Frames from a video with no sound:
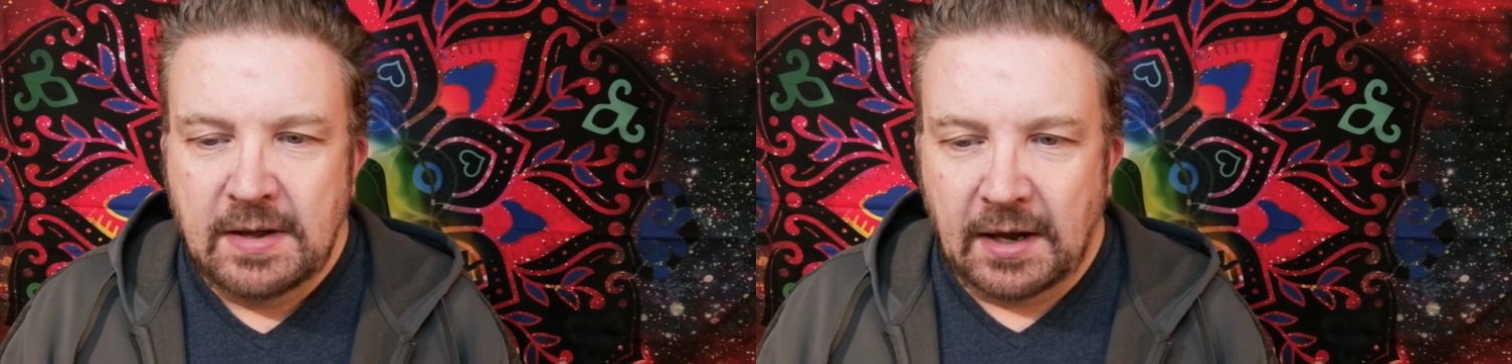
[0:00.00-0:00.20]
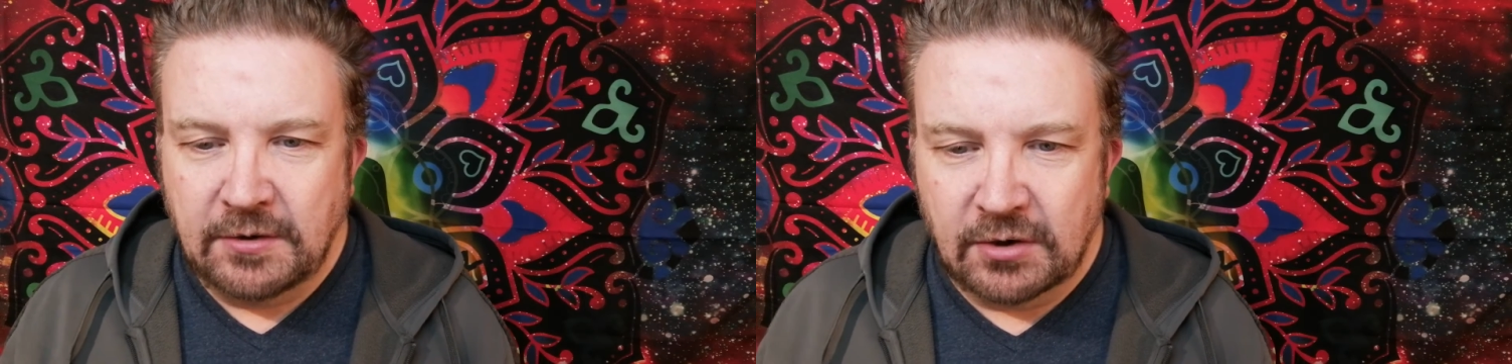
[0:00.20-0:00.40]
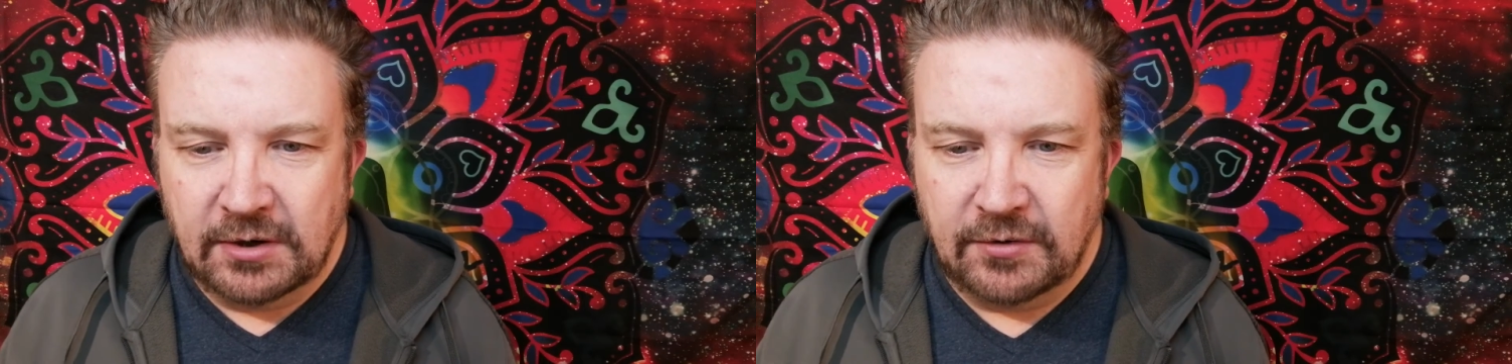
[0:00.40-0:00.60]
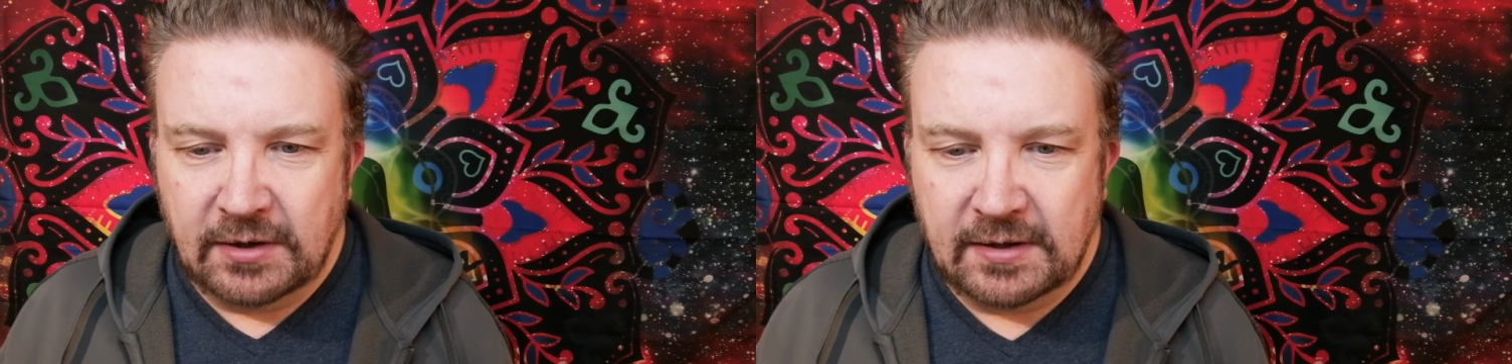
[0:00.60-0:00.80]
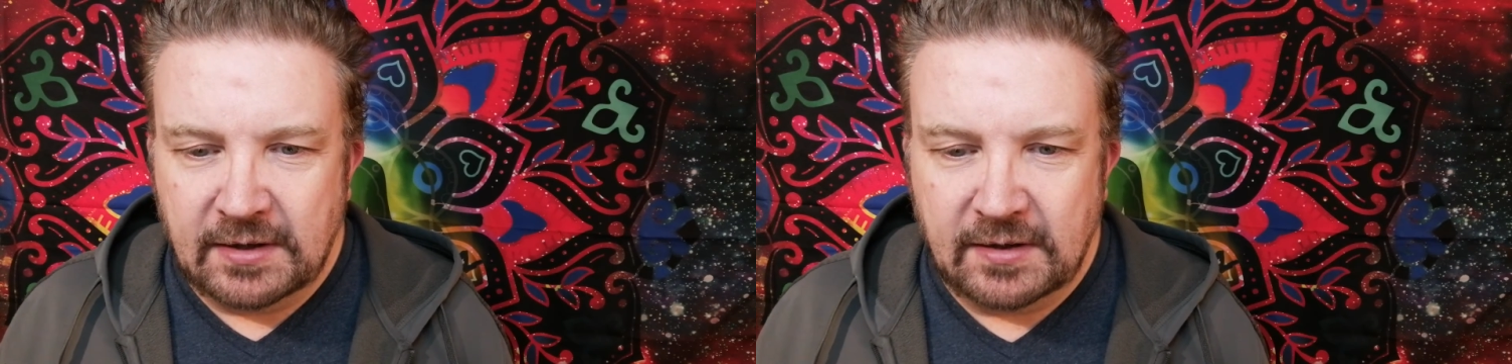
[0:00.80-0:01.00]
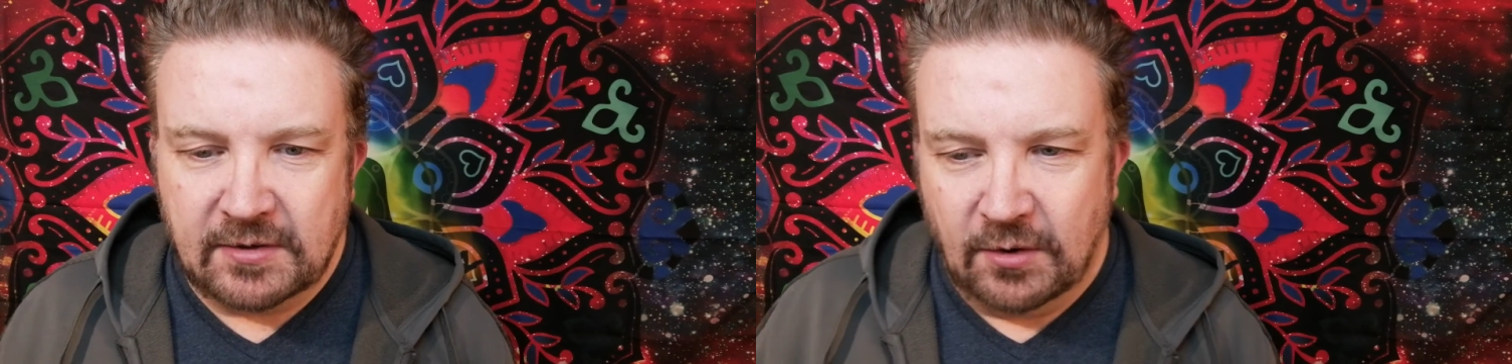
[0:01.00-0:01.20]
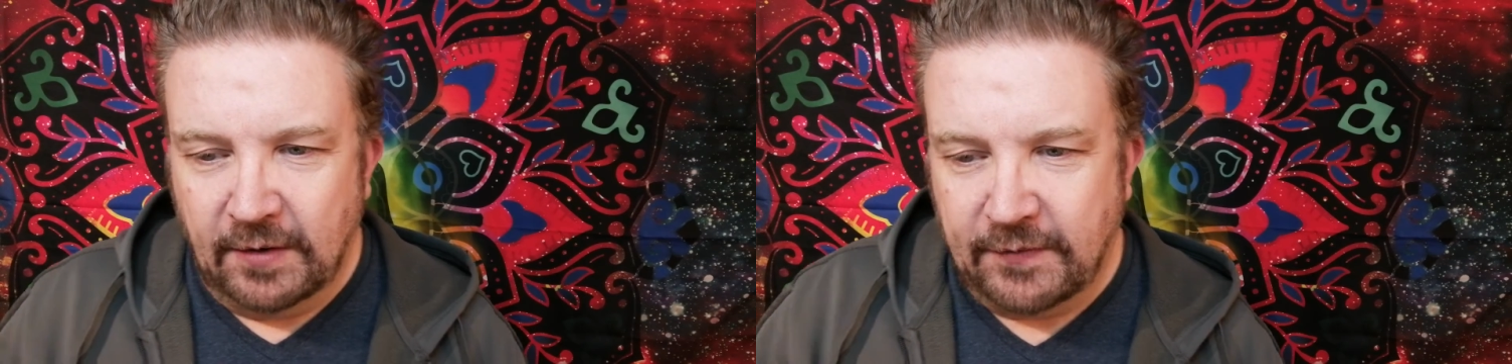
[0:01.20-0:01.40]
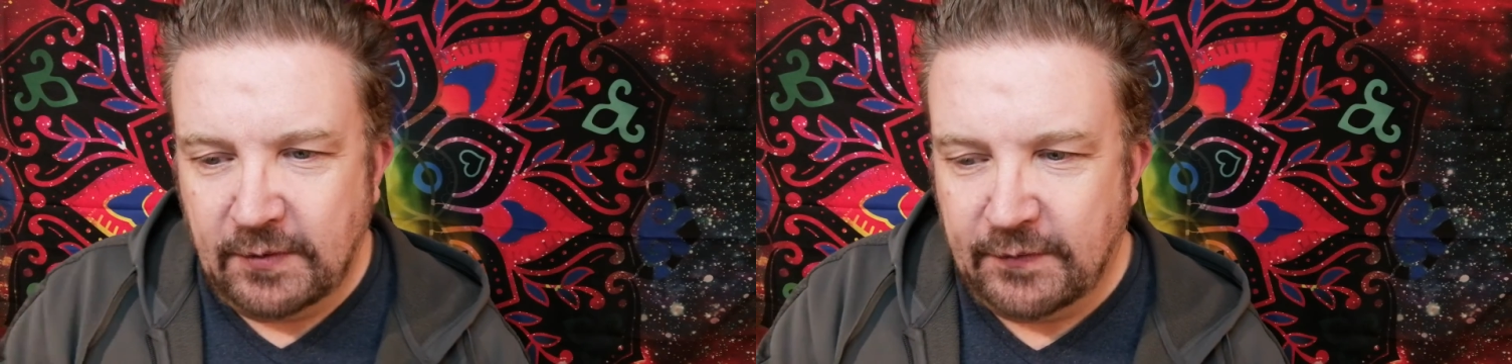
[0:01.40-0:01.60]
And you're literally, so
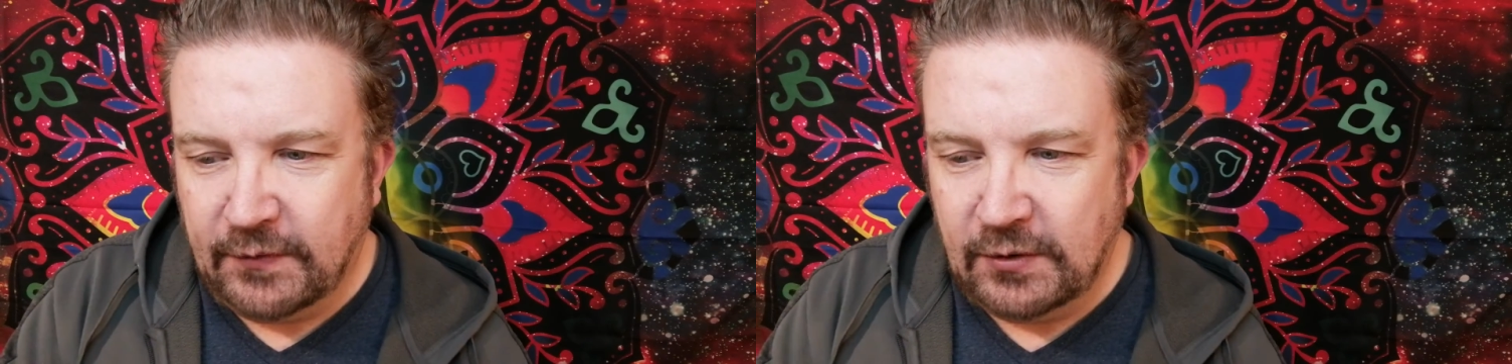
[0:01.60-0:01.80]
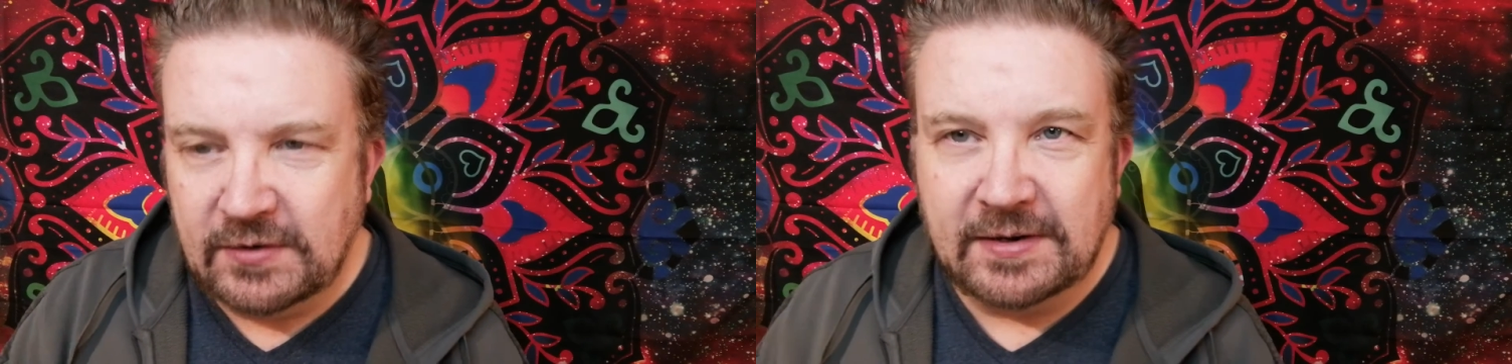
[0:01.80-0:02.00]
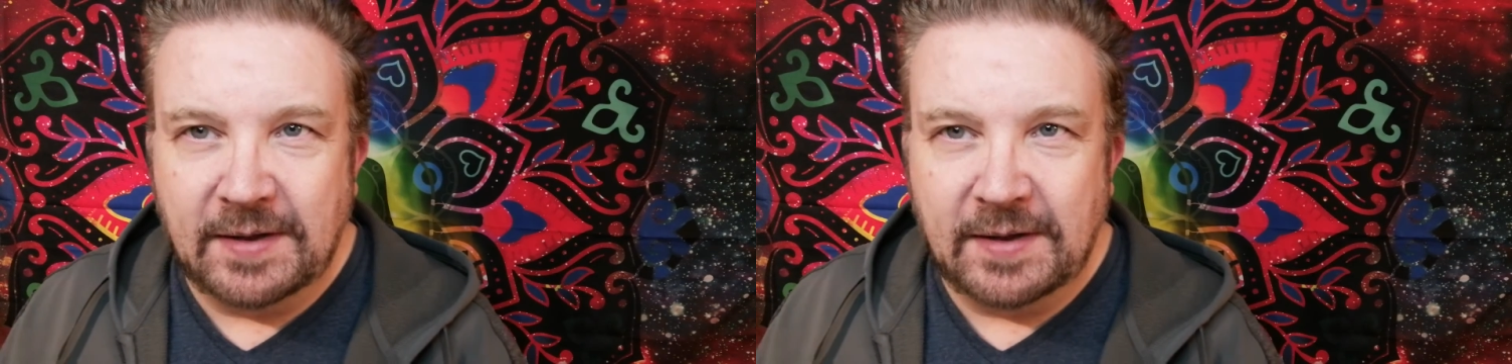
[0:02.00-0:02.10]
if you first